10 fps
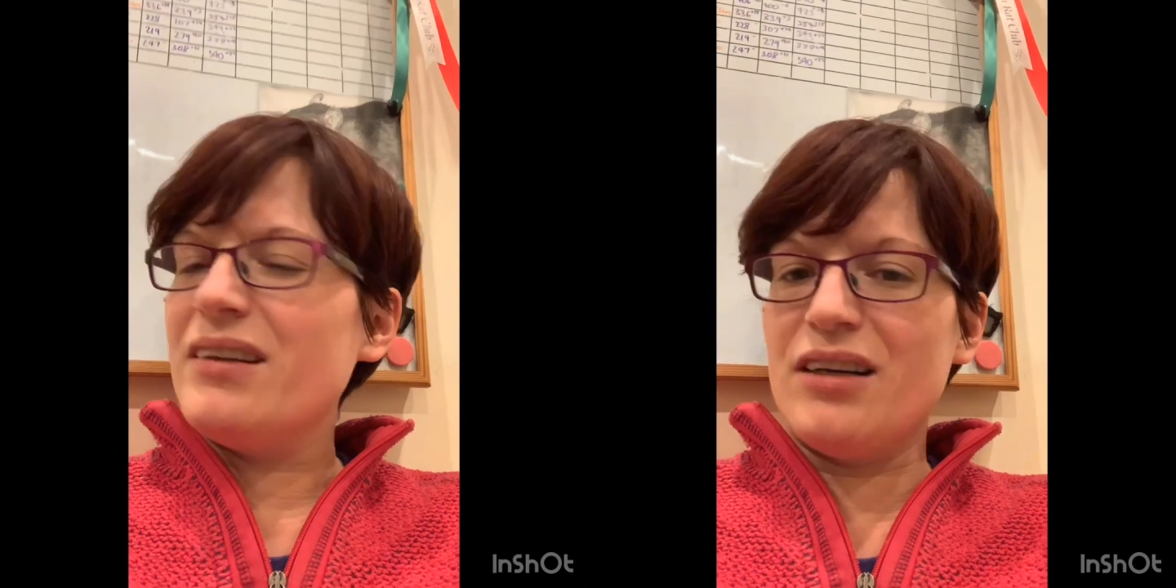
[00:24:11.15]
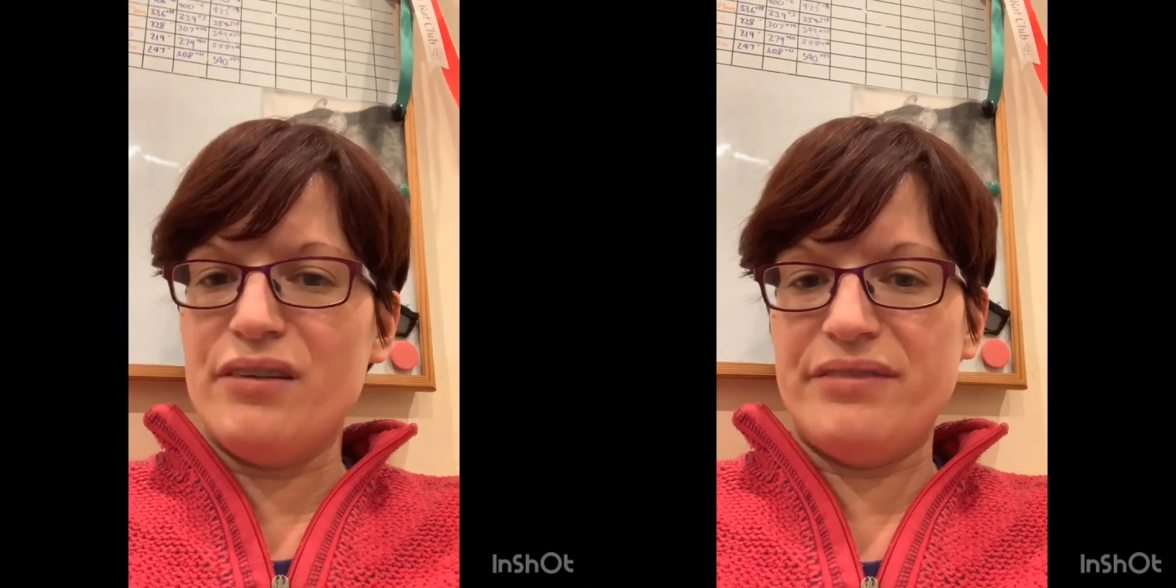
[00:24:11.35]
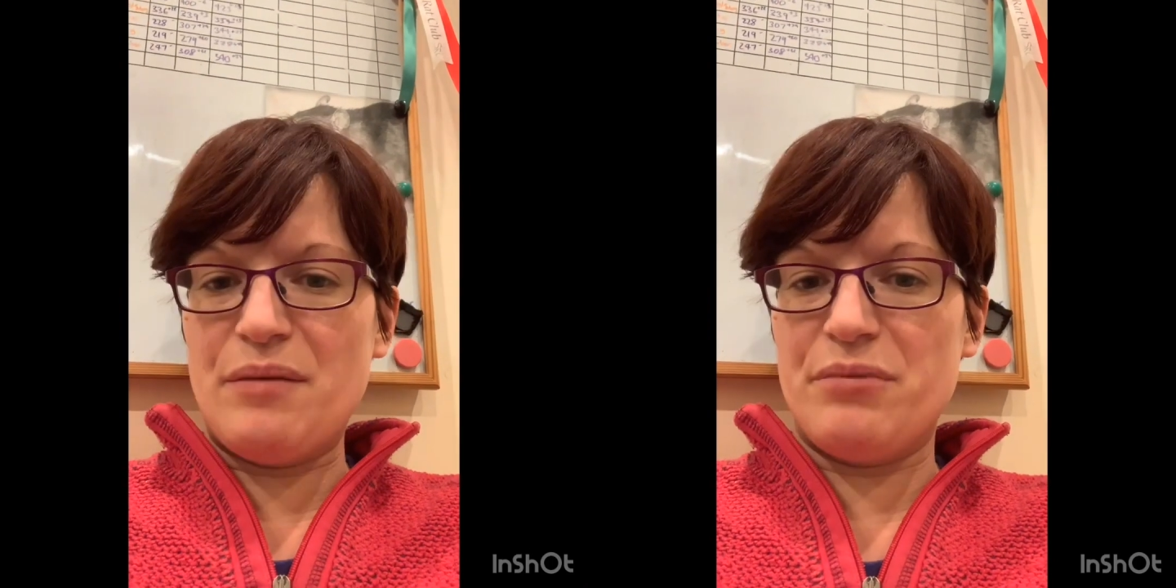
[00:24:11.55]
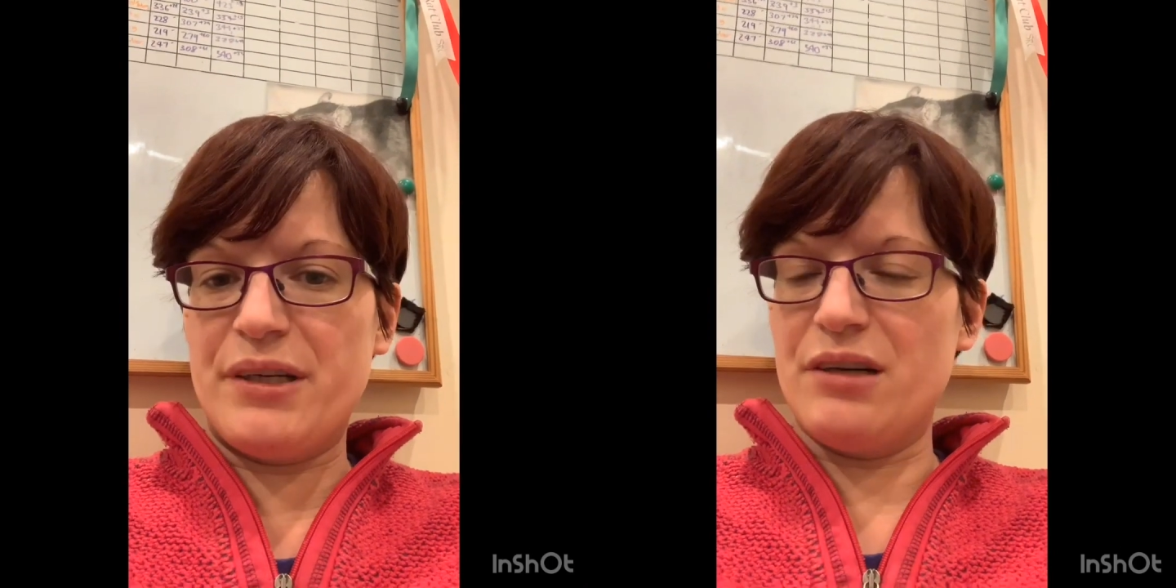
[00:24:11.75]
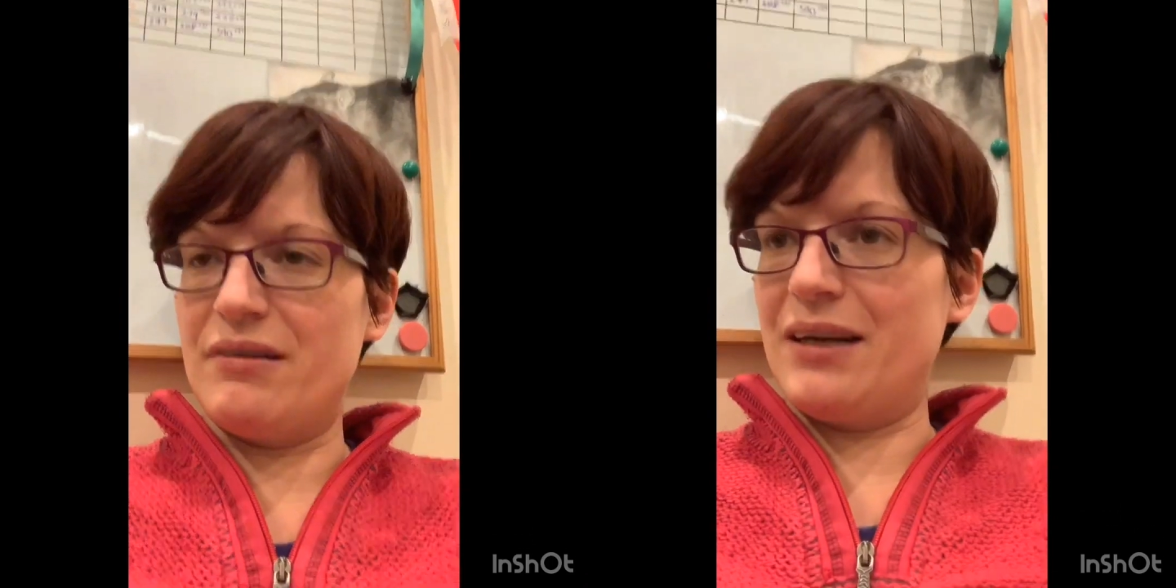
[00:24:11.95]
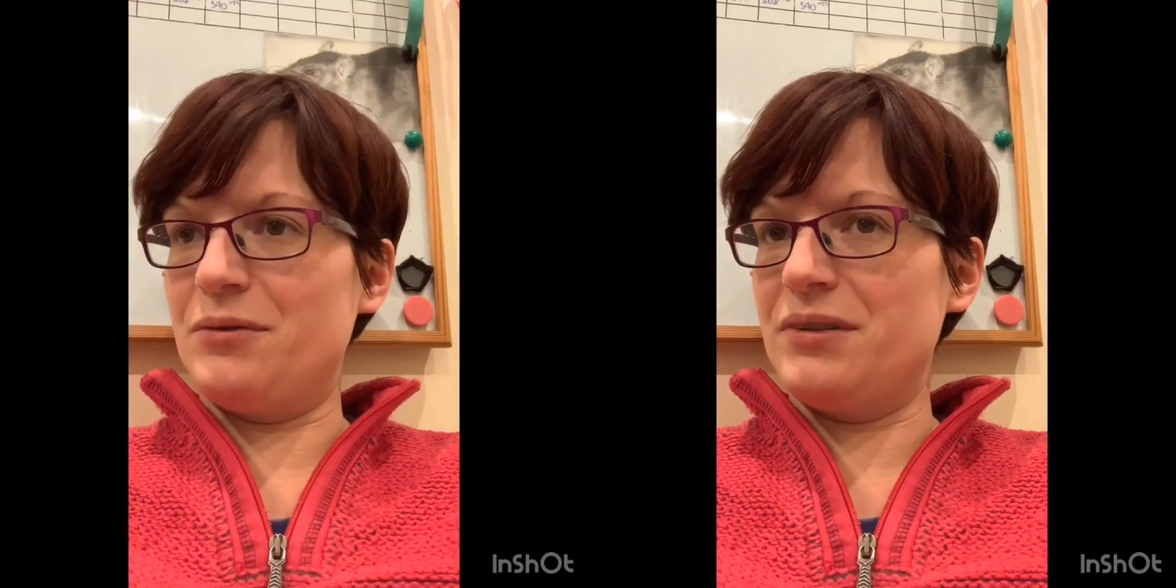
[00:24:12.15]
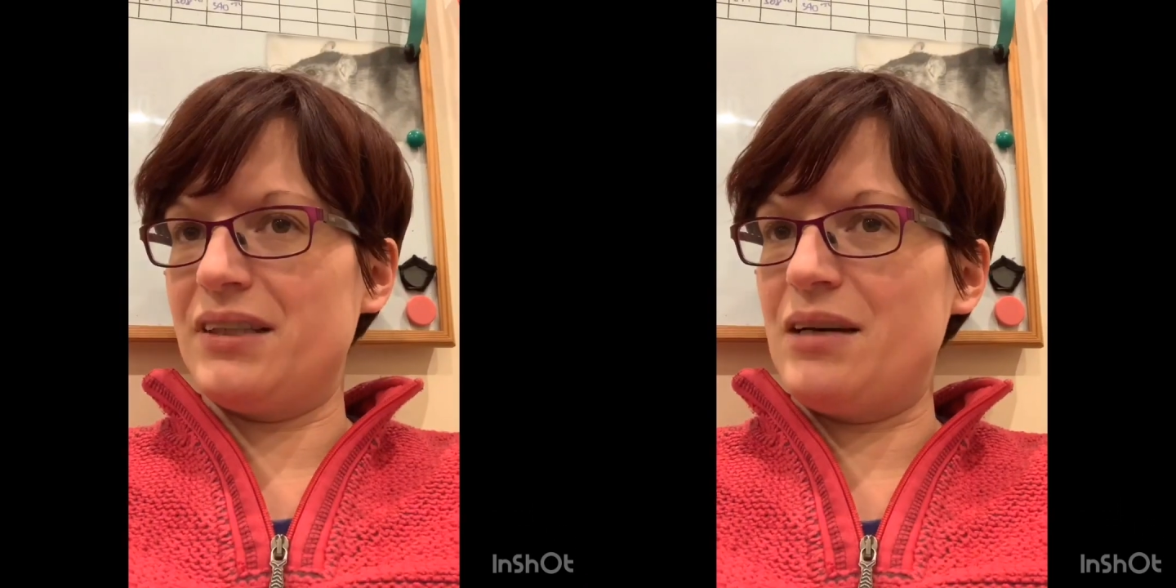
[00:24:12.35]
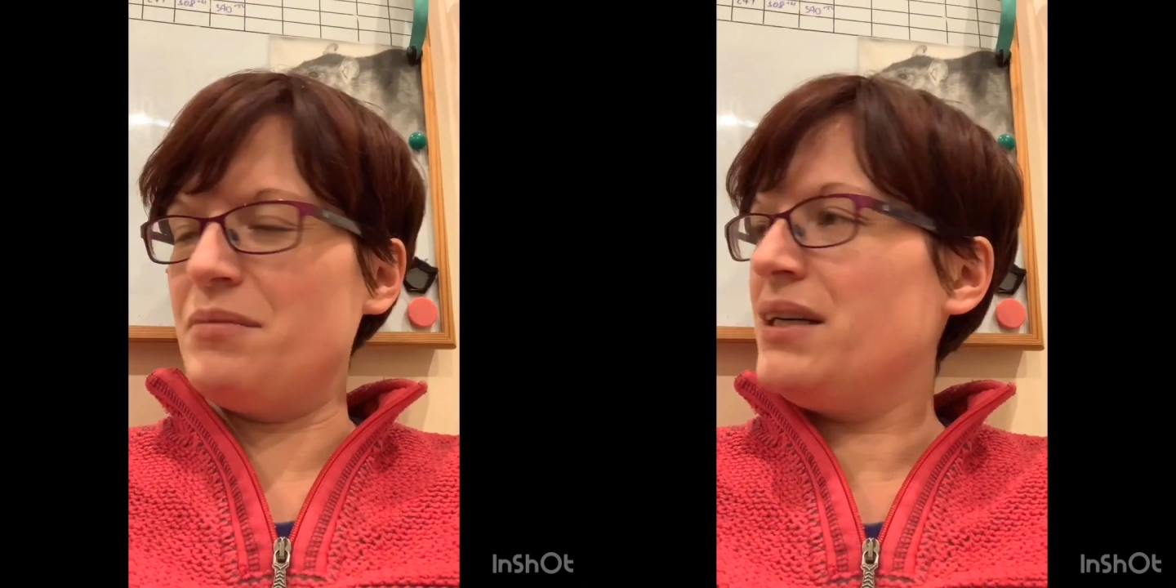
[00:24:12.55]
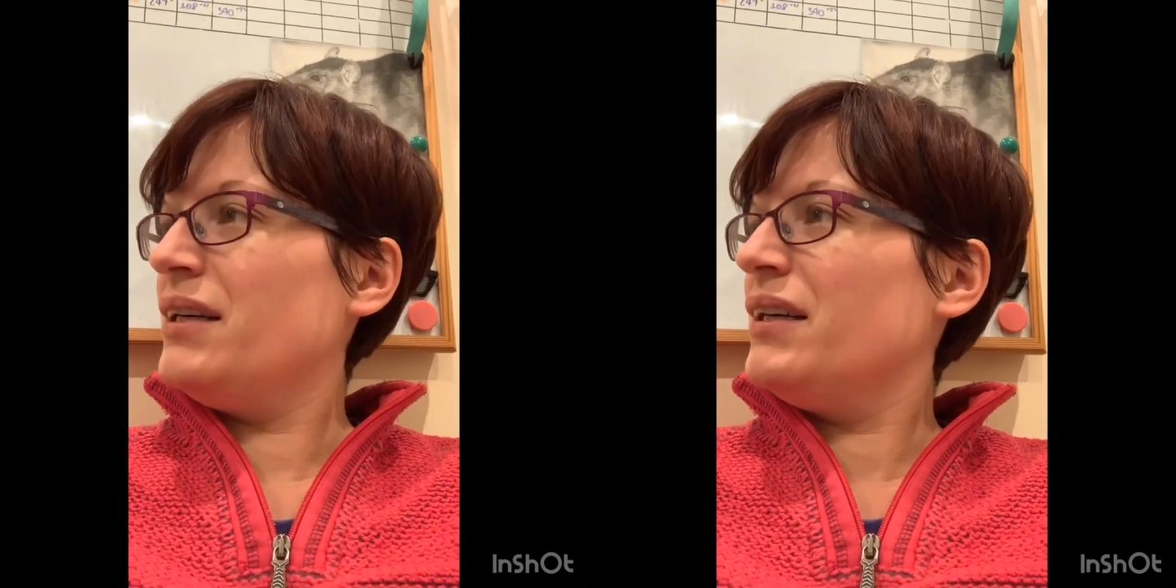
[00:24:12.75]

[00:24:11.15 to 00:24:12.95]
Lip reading: a lot of fabric around.